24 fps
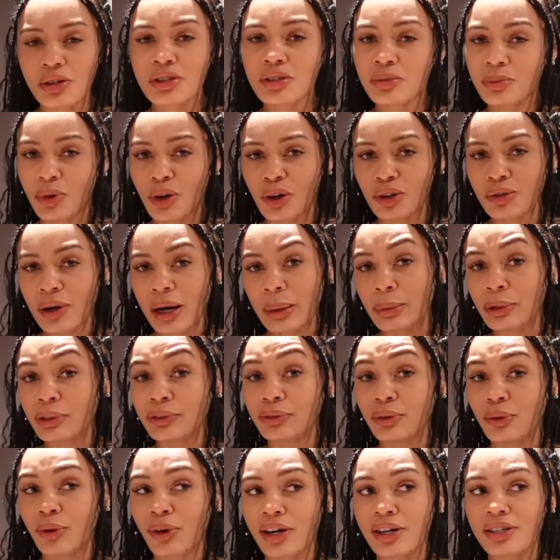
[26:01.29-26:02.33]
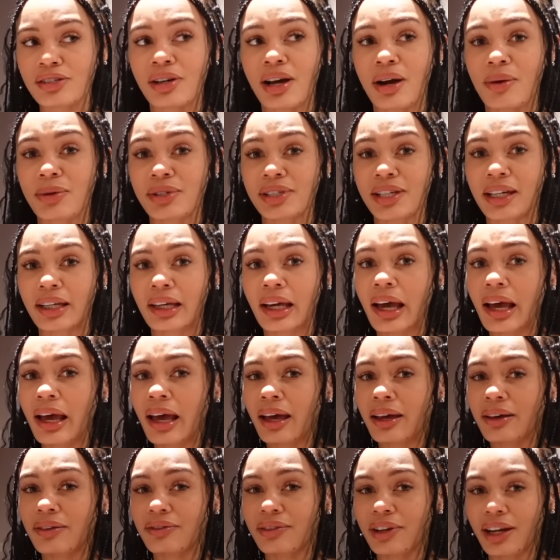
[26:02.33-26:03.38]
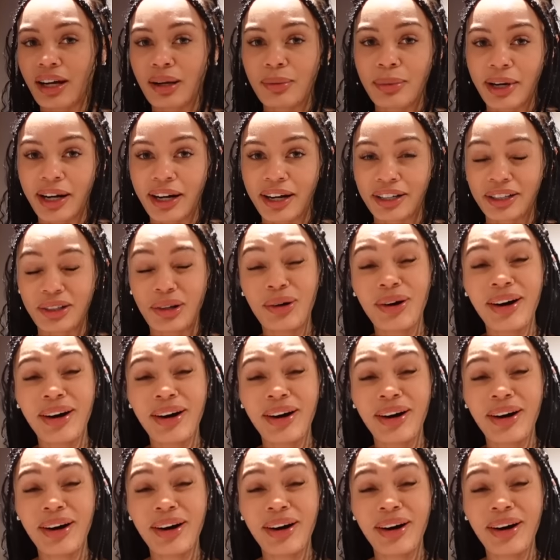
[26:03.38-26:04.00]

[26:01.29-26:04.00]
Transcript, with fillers: smoked right before so I was like very paranoid.